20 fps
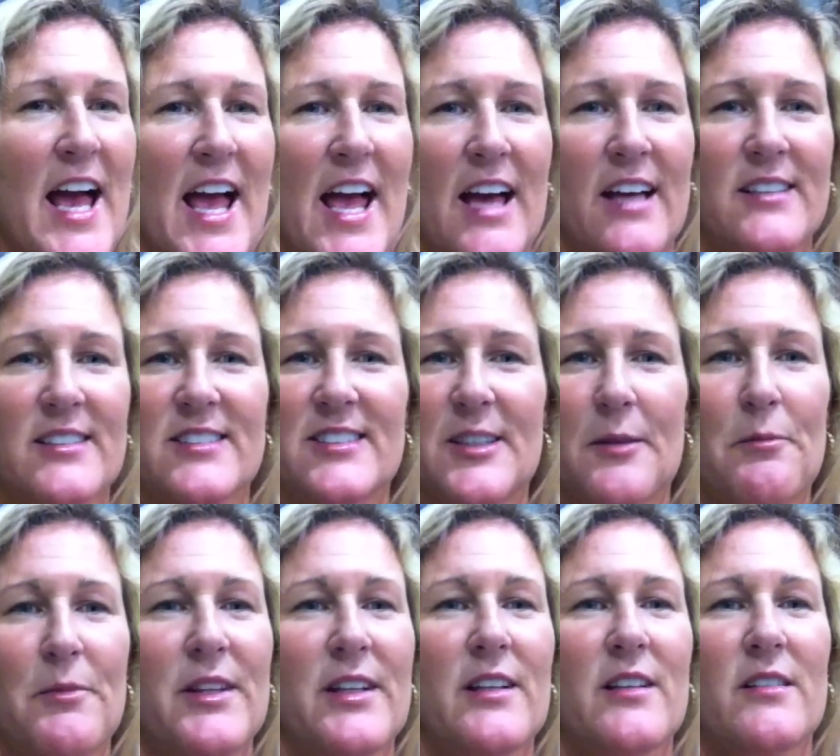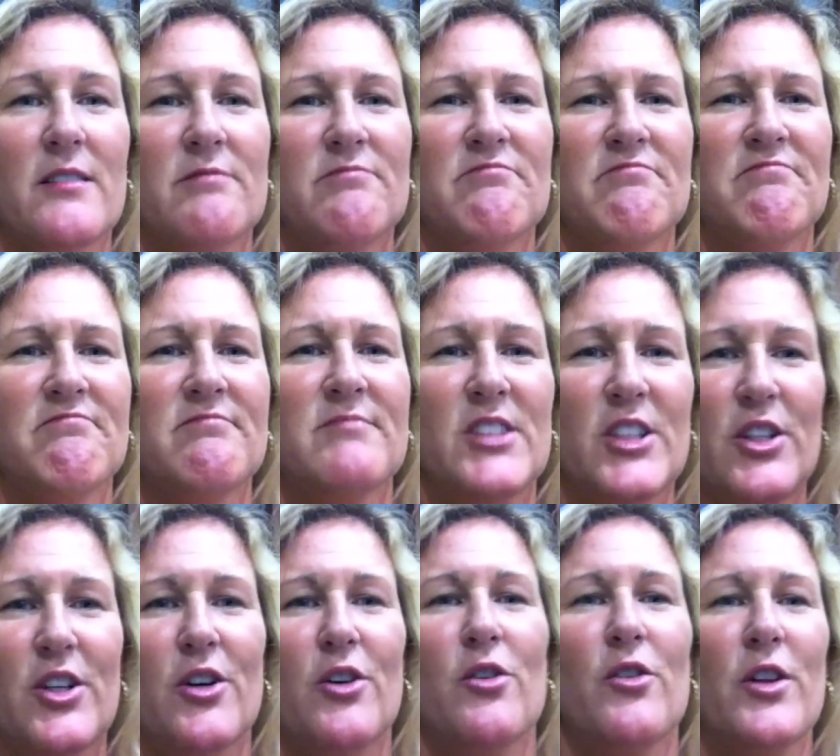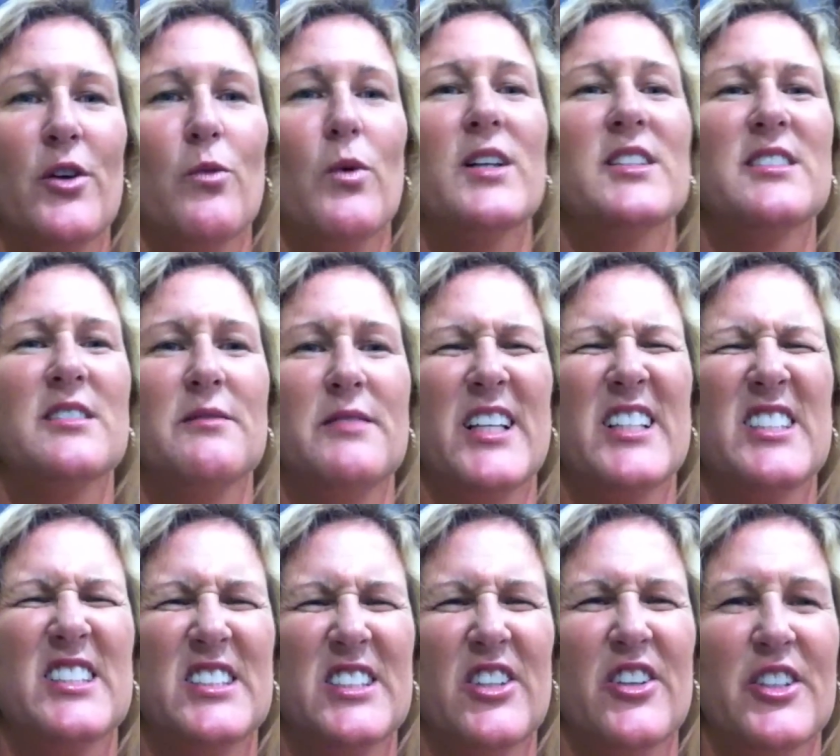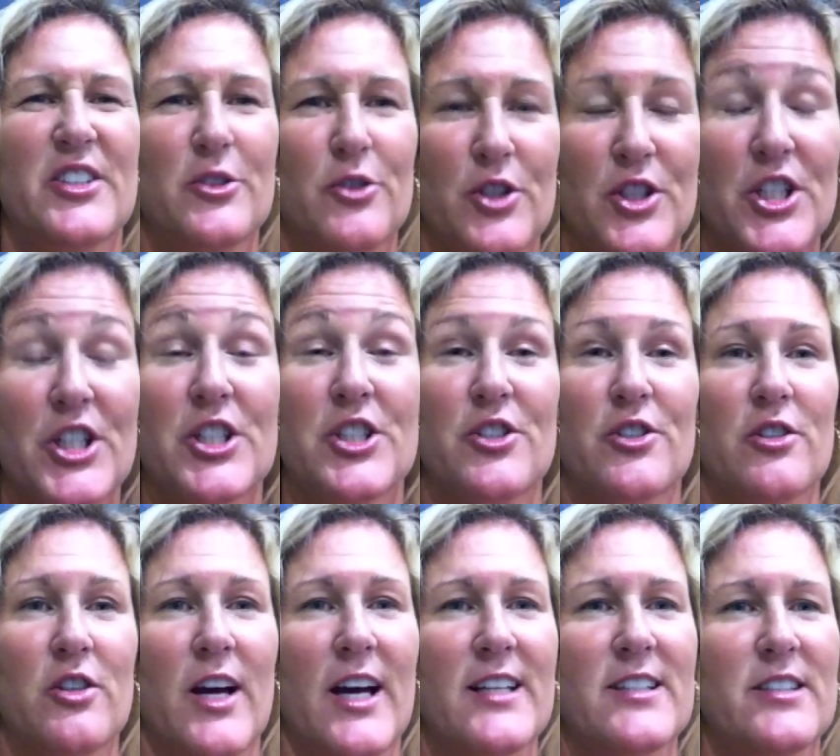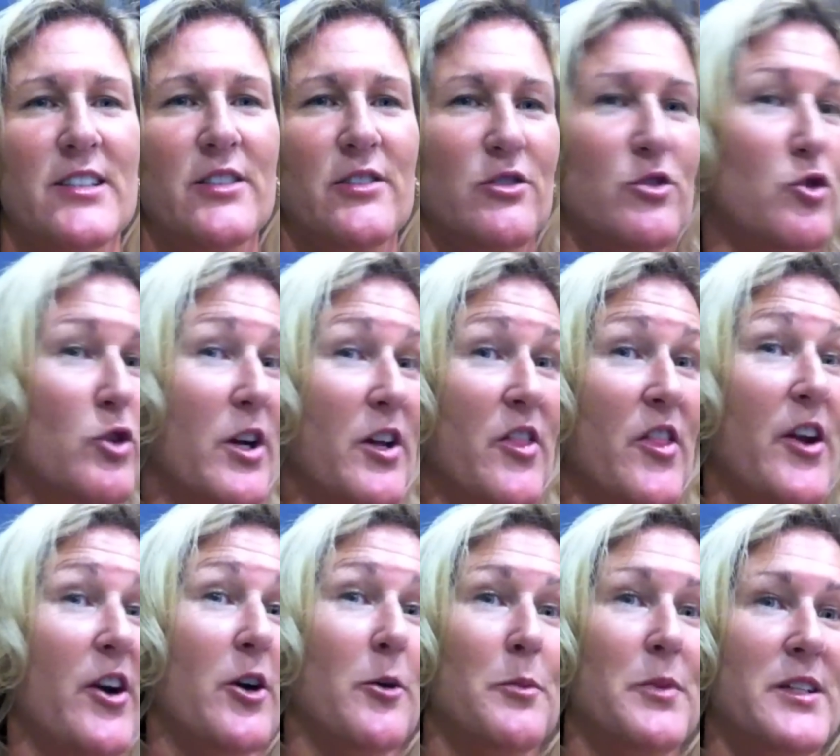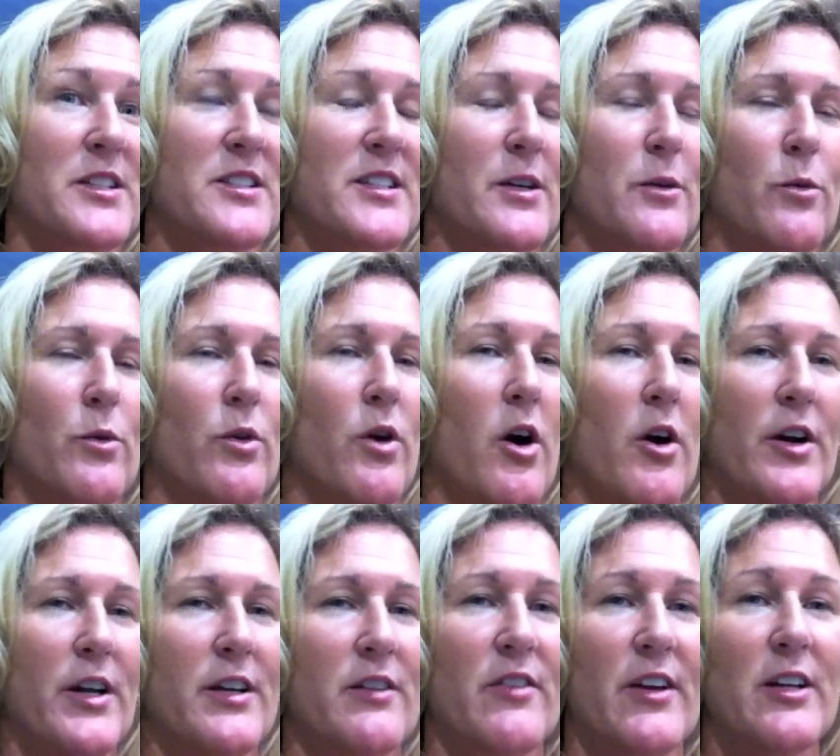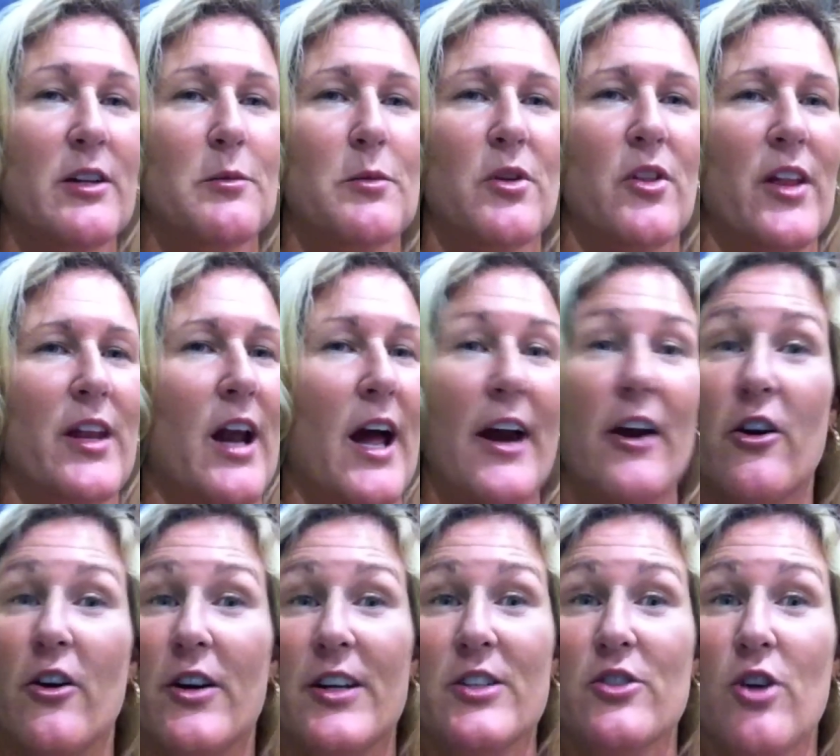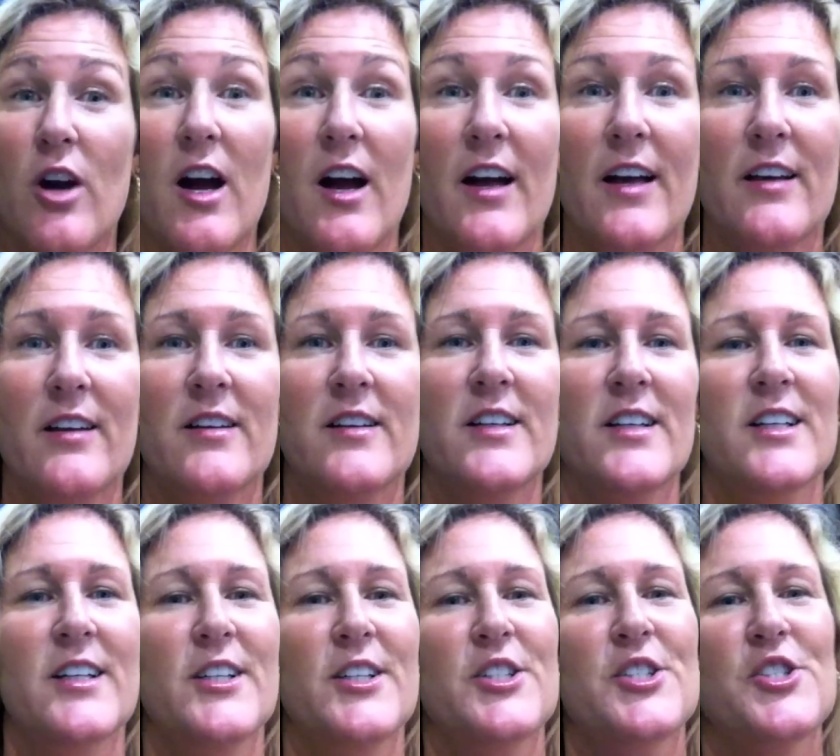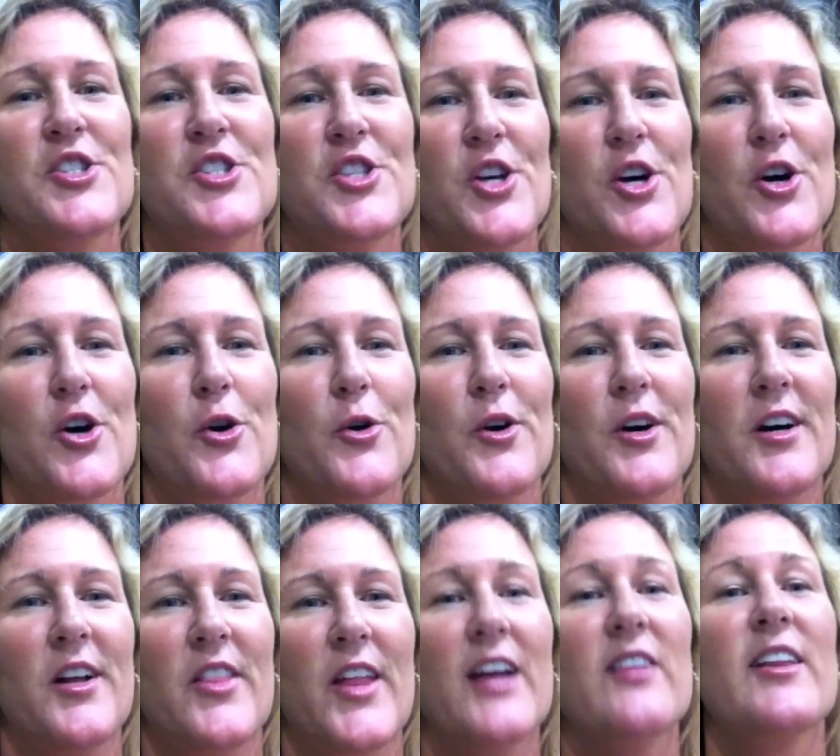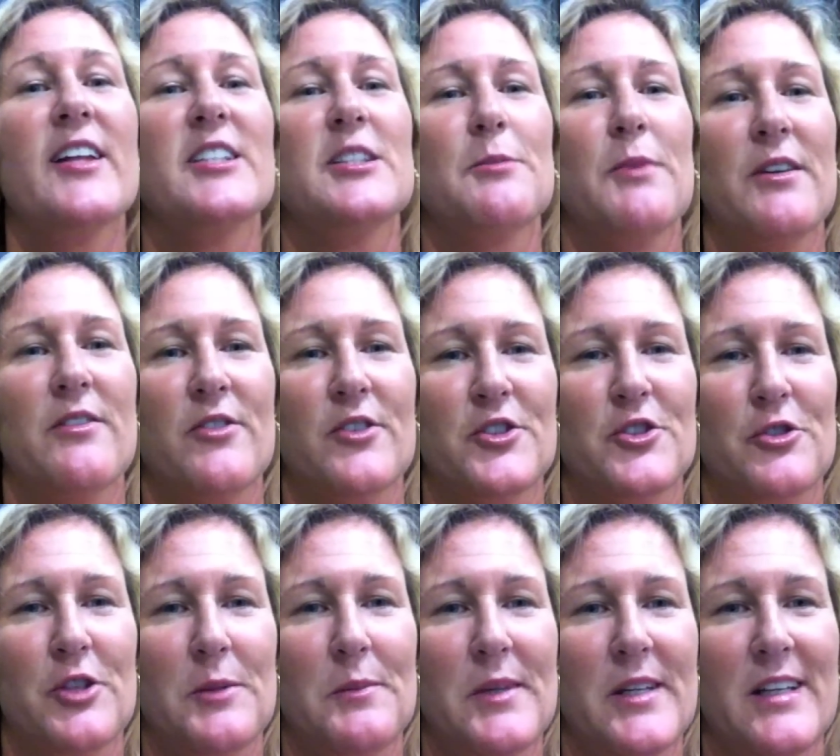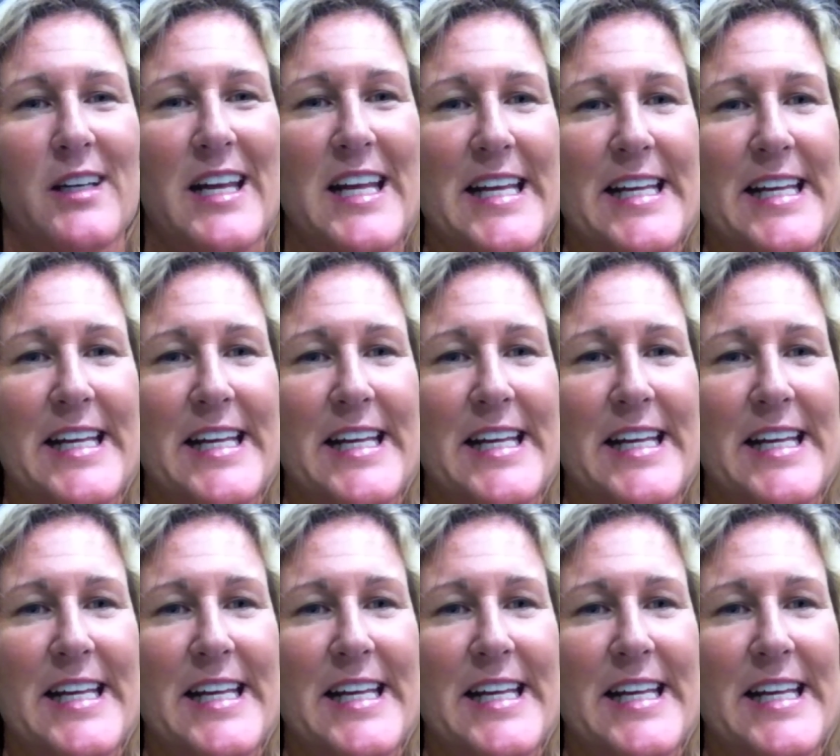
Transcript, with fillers: And something you know, that wasn't necessarily traditional, as in drug therapies that were already available that I already tried. So uh, that led to my first treatment.